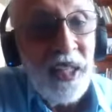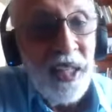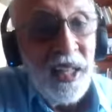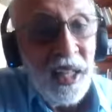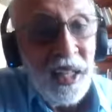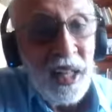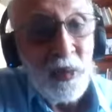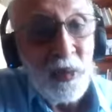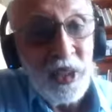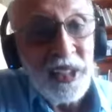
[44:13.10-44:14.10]
And after
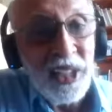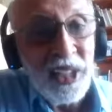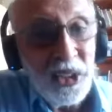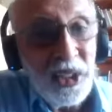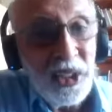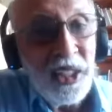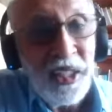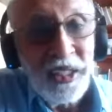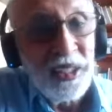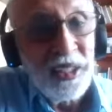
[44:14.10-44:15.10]
the surgery,
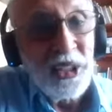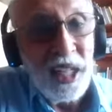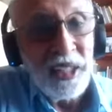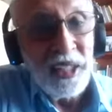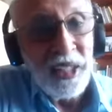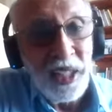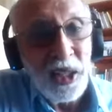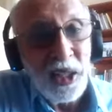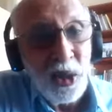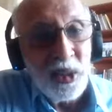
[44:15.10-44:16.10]
this child is running
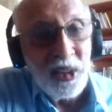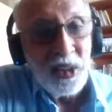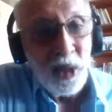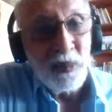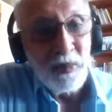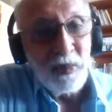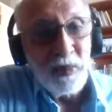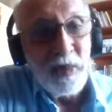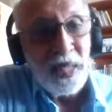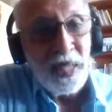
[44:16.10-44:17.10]
around, is now
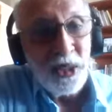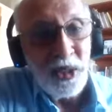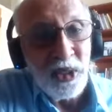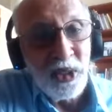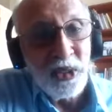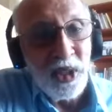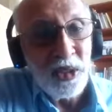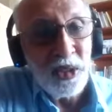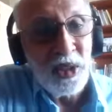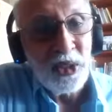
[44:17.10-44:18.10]
back in, it's not only
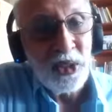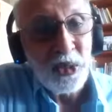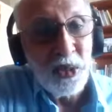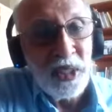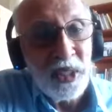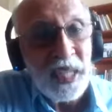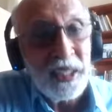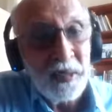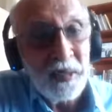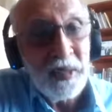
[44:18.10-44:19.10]
in school, is active,
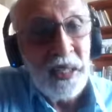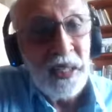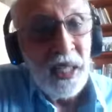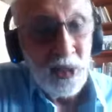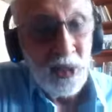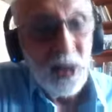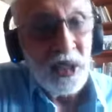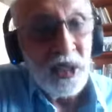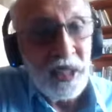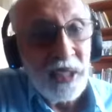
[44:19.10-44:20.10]
and that
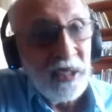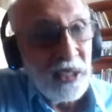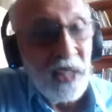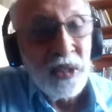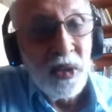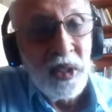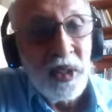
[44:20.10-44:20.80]
this child is going to have